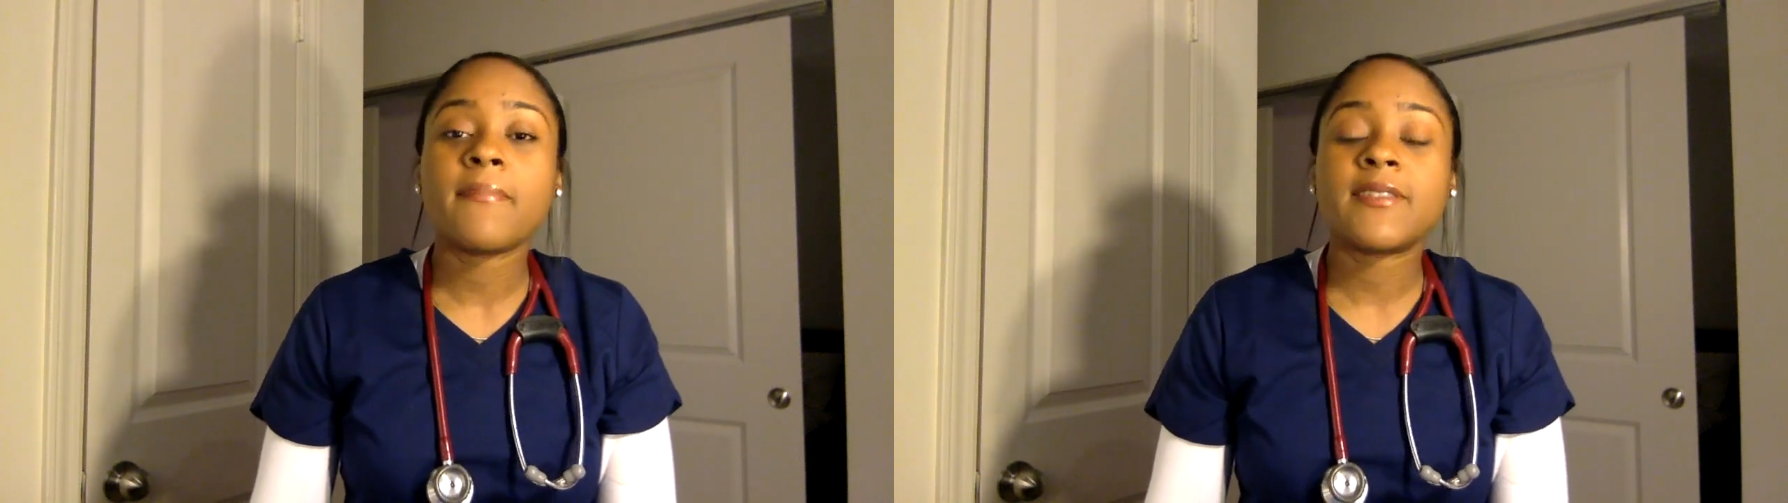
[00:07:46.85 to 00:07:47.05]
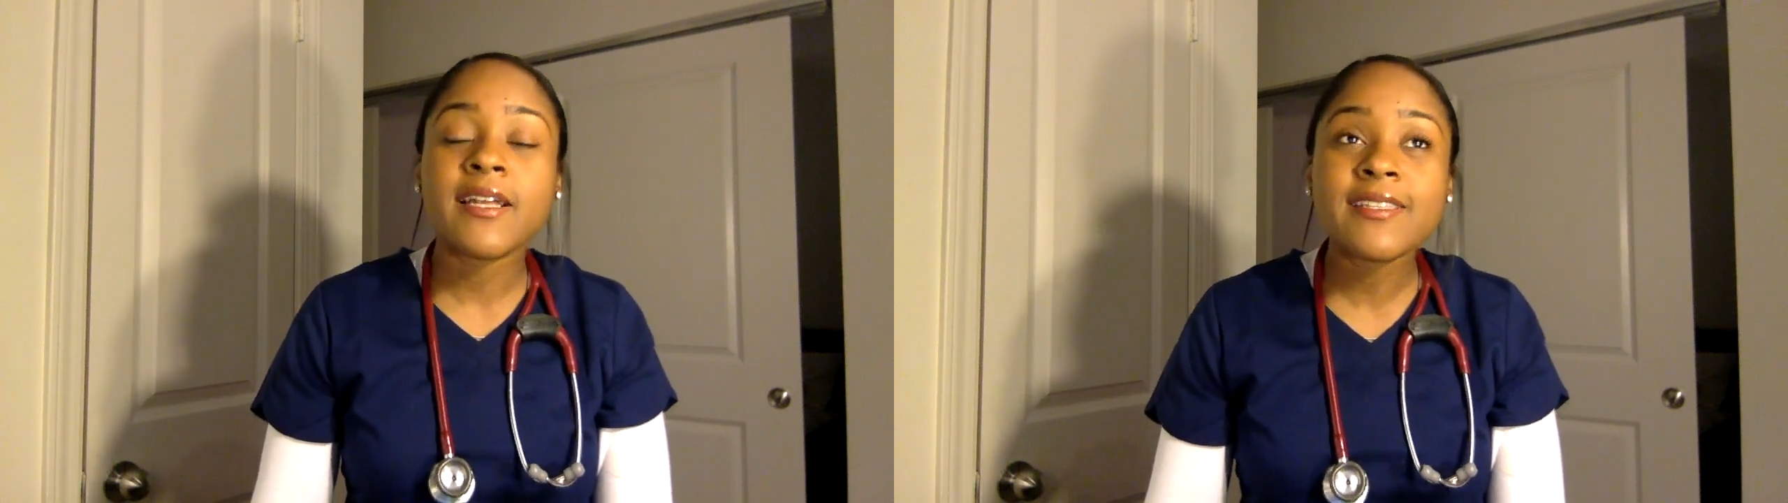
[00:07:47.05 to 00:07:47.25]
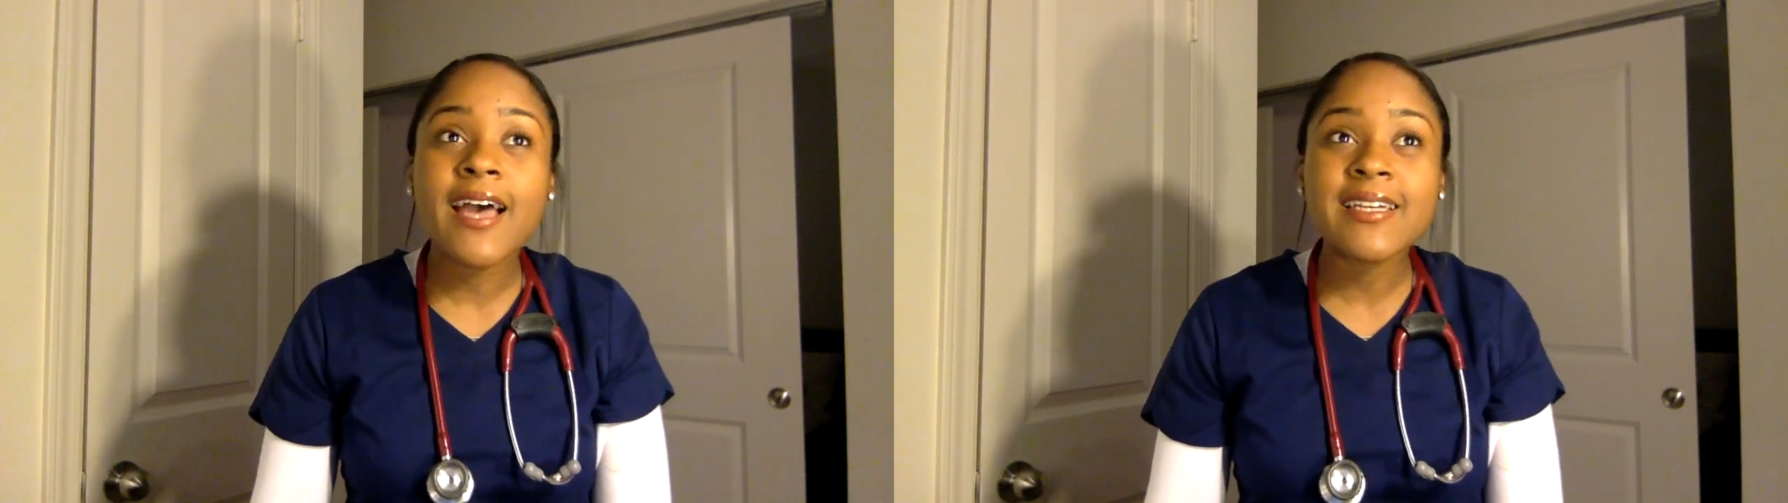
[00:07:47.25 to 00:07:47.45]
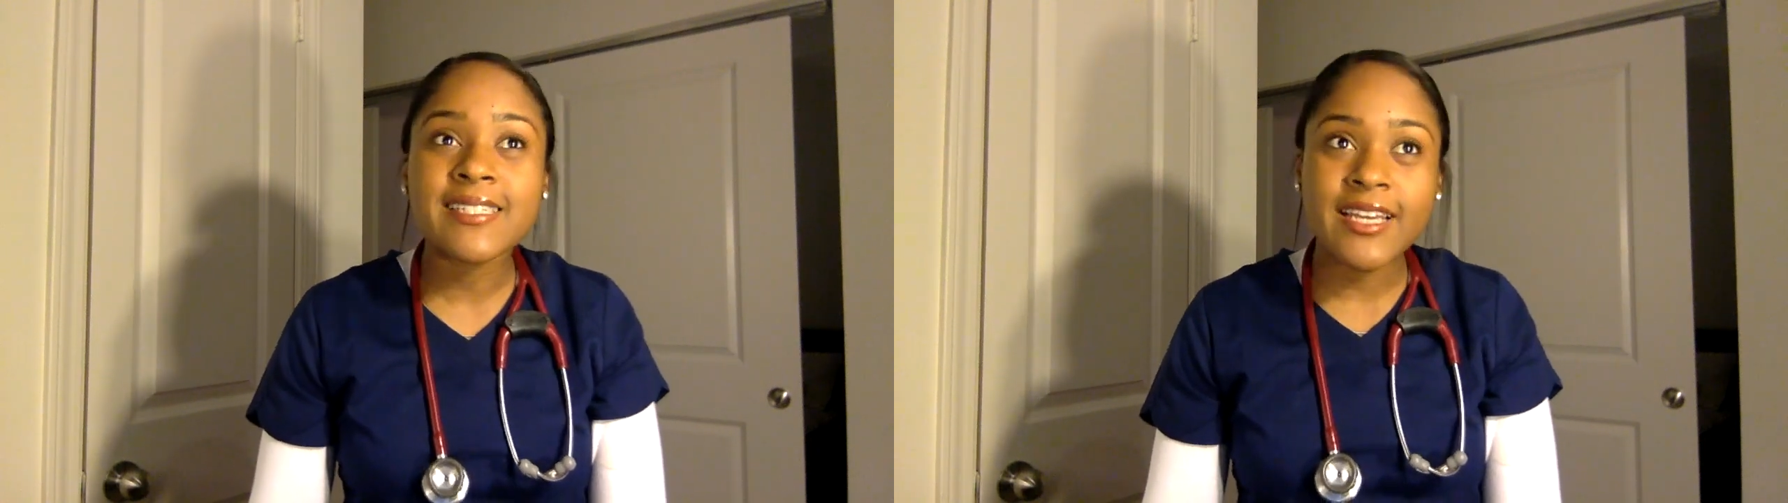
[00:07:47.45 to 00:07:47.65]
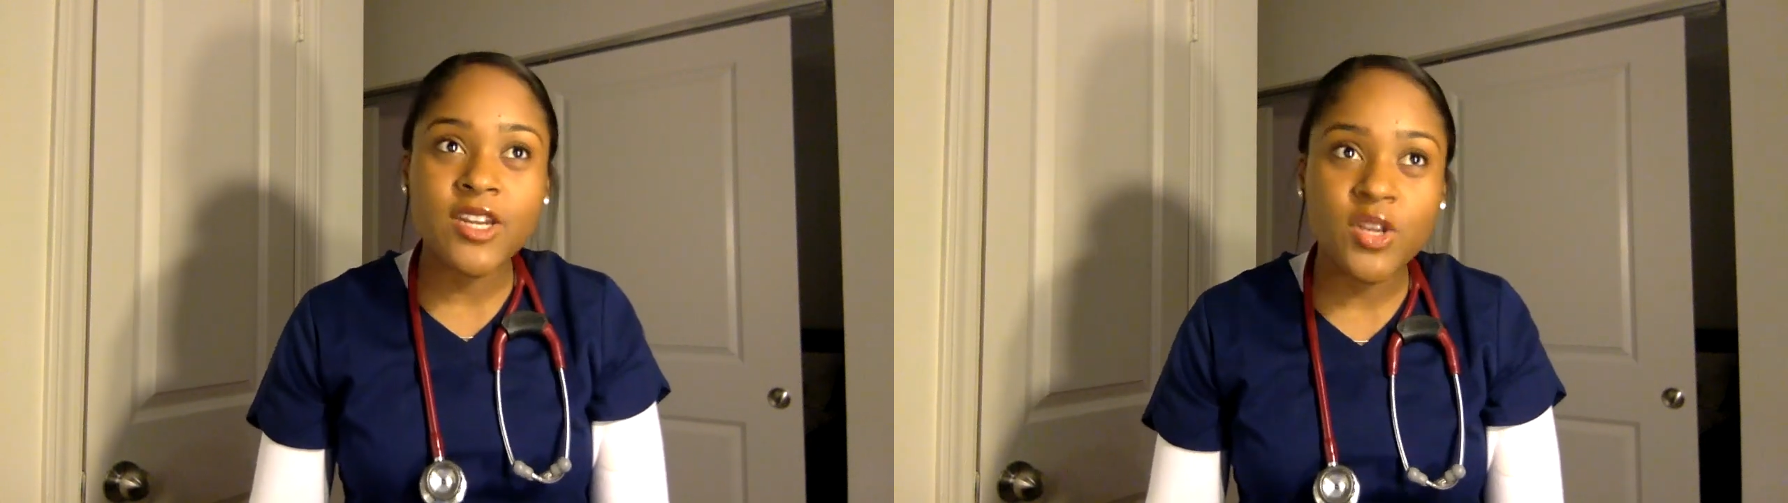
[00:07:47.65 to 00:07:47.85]
since I
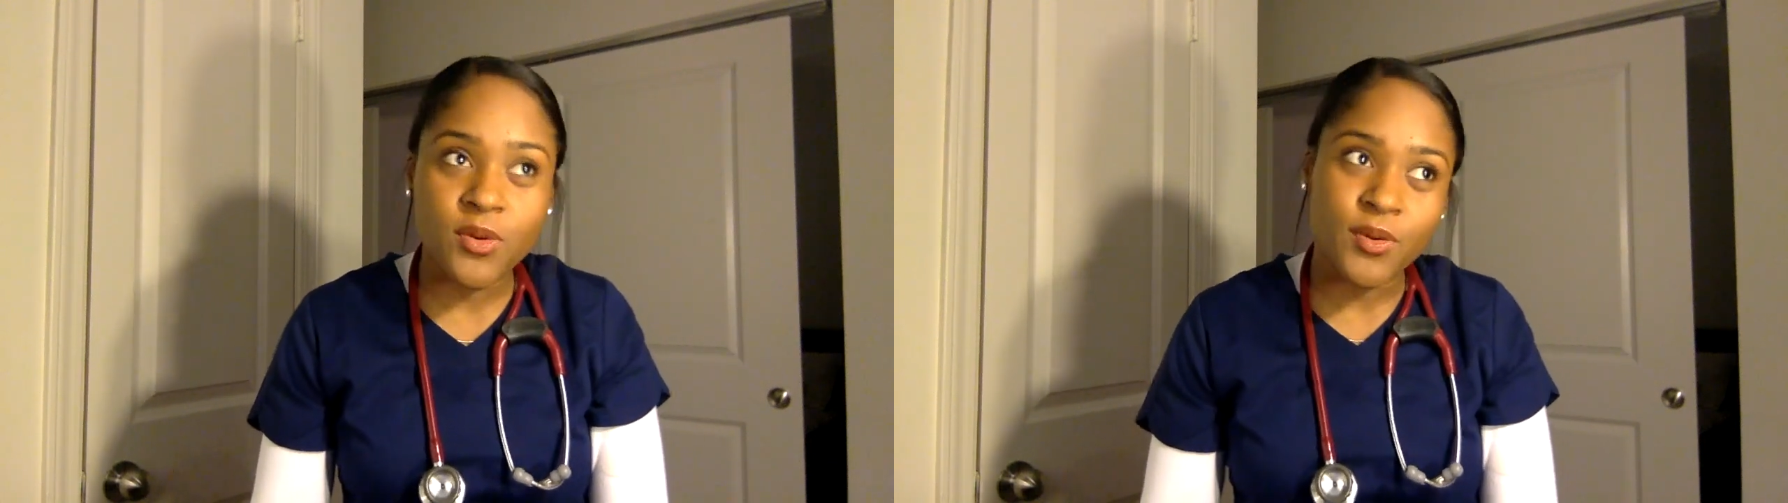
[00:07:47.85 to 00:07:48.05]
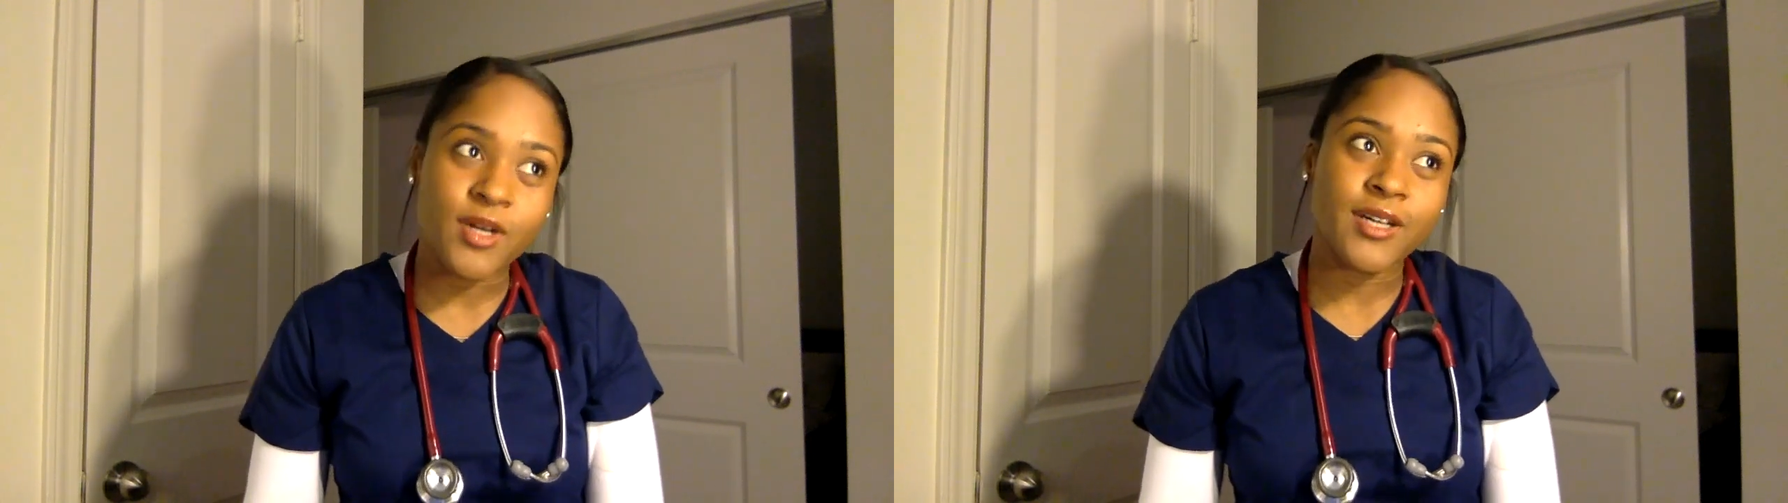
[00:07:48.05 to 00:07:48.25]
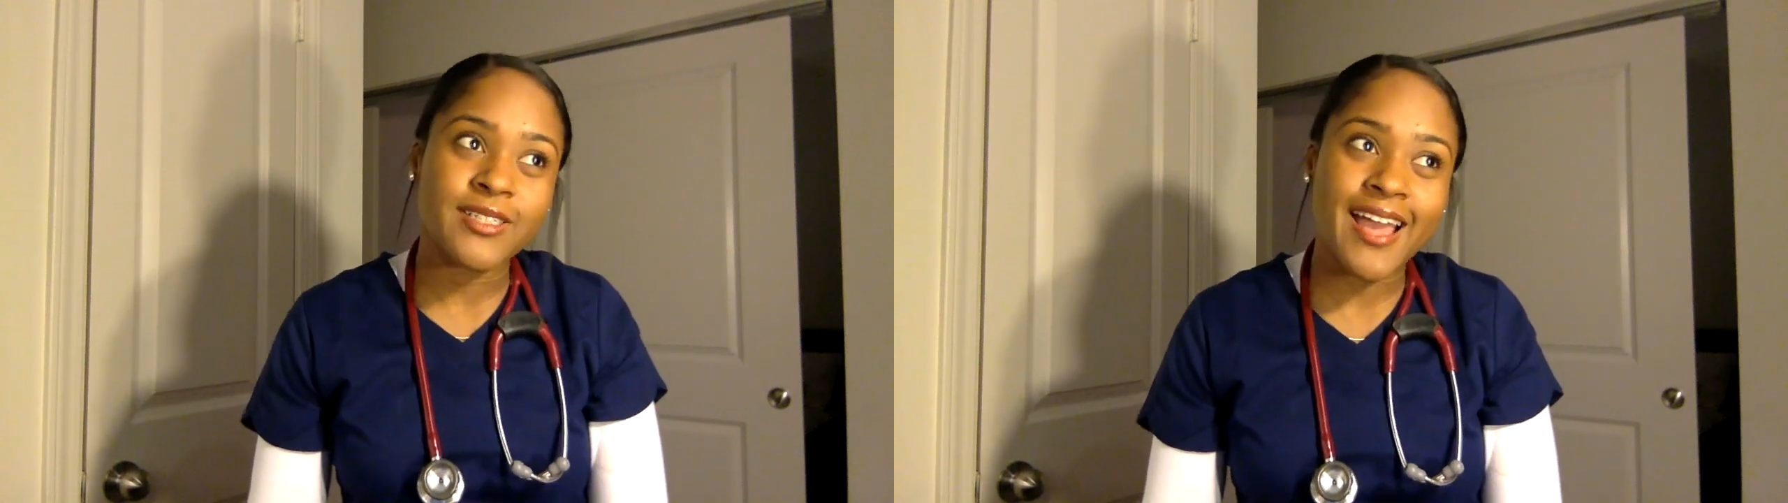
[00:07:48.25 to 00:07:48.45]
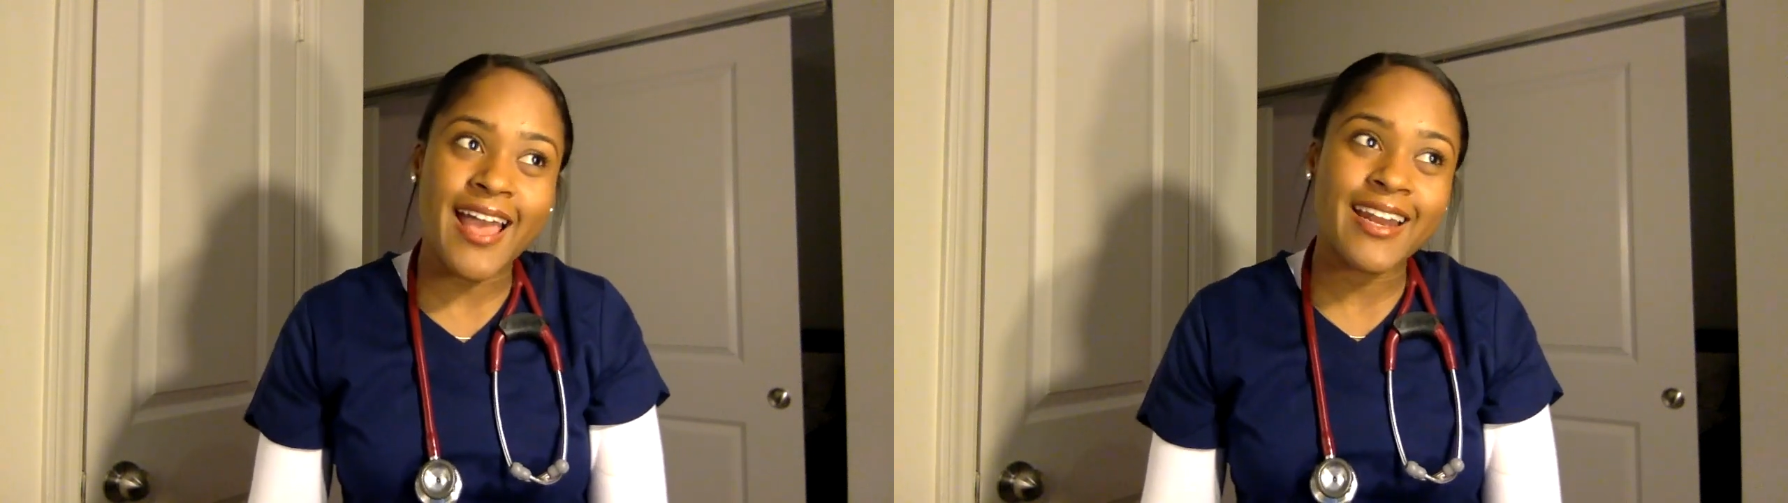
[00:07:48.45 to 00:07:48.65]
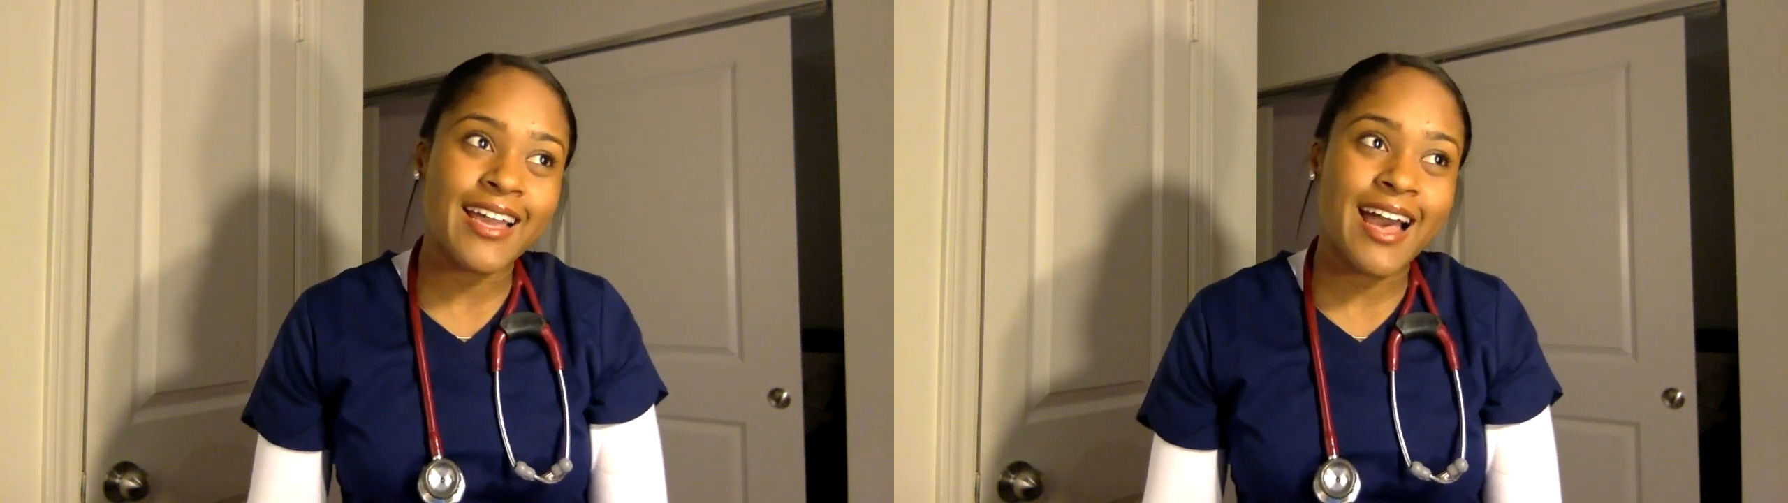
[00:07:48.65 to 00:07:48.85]
did Uworld
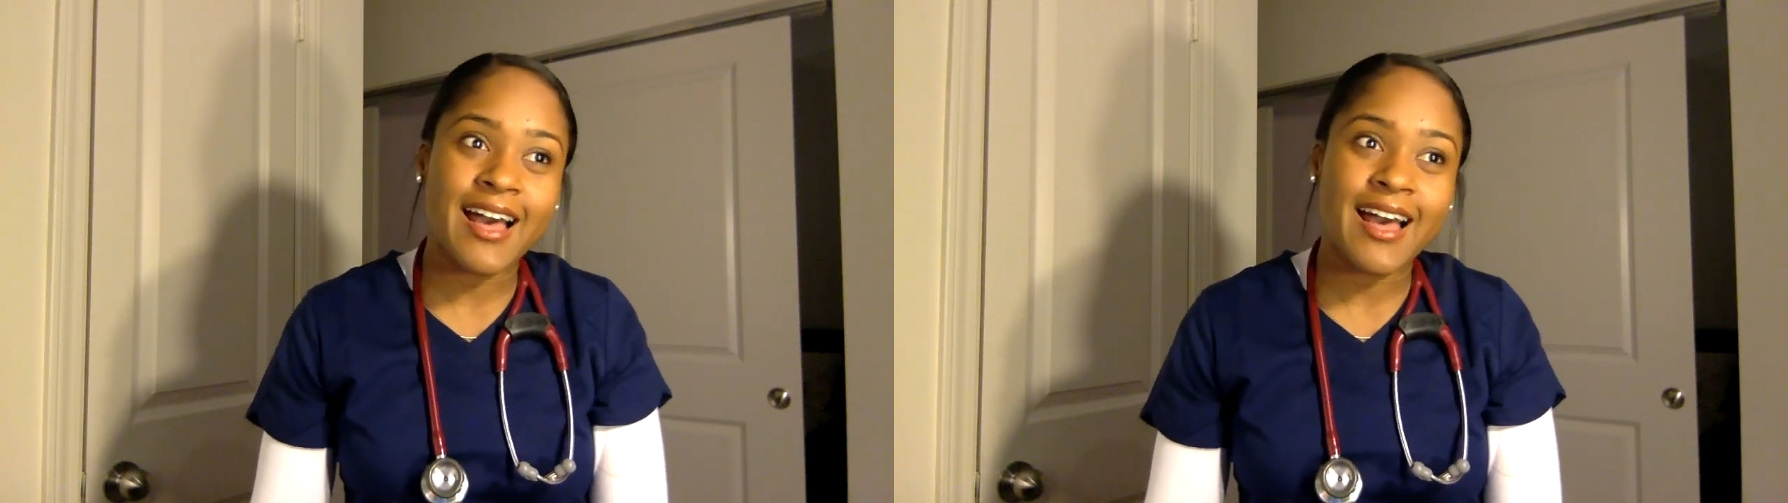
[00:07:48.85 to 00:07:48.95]
and I